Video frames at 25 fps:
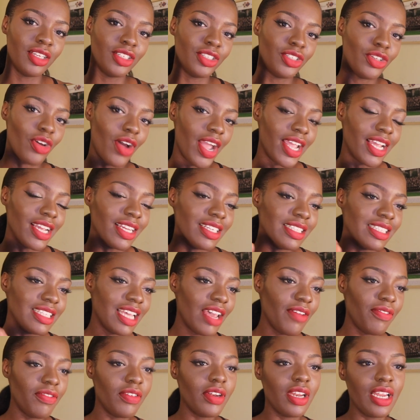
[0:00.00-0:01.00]
So I can
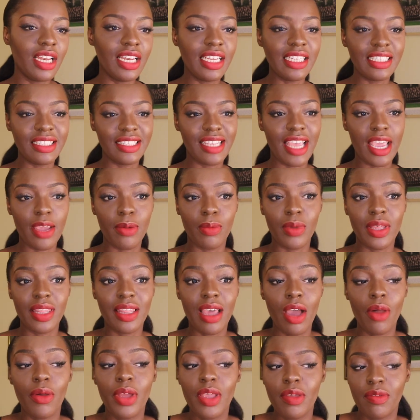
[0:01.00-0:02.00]
definitely say
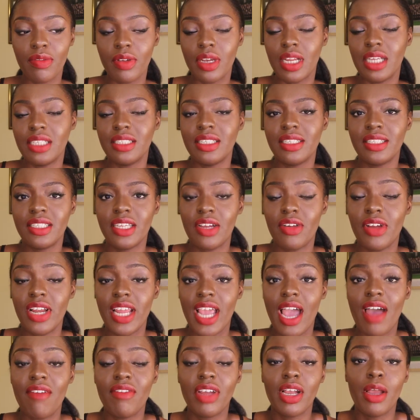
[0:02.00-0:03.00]
without even
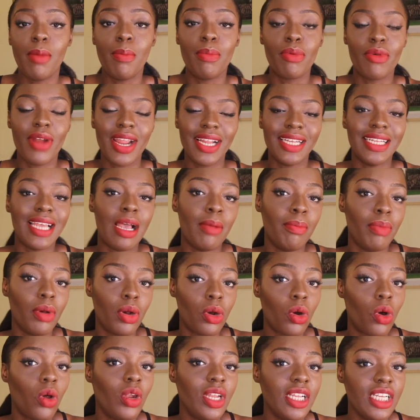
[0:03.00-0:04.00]
necessarily having a breakdown
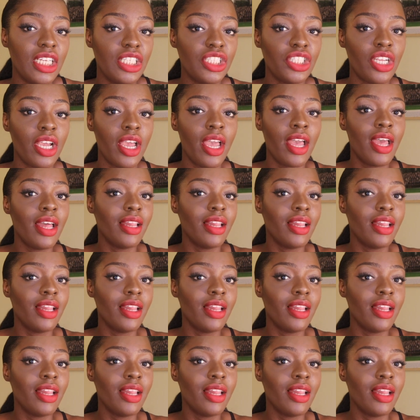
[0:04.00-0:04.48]
per college